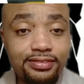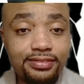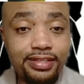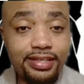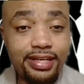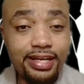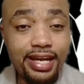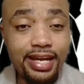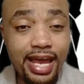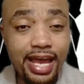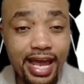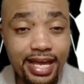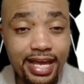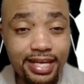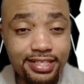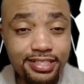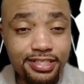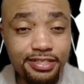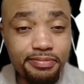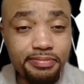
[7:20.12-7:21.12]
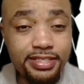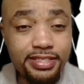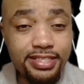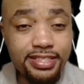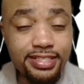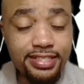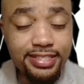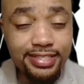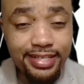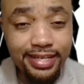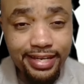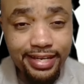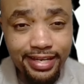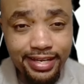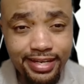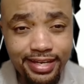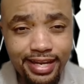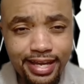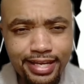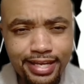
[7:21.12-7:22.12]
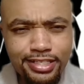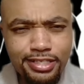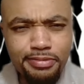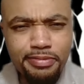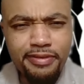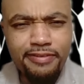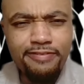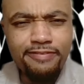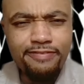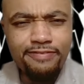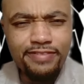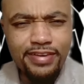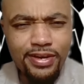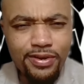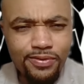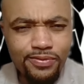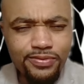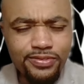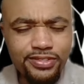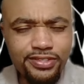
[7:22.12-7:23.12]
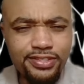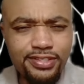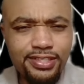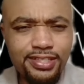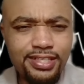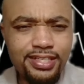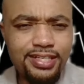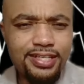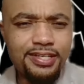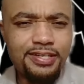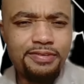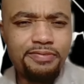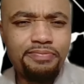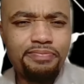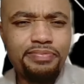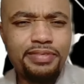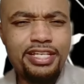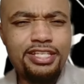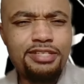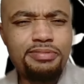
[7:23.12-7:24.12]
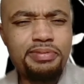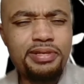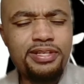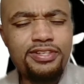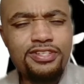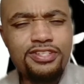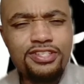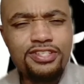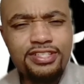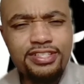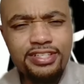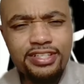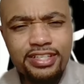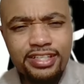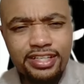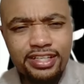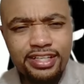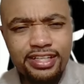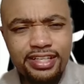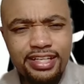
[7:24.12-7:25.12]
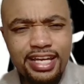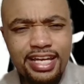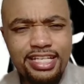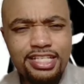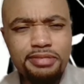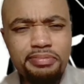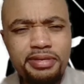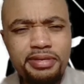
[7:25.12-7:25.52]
and it has to be seen, it has to be felt. It has to be understood. It has to be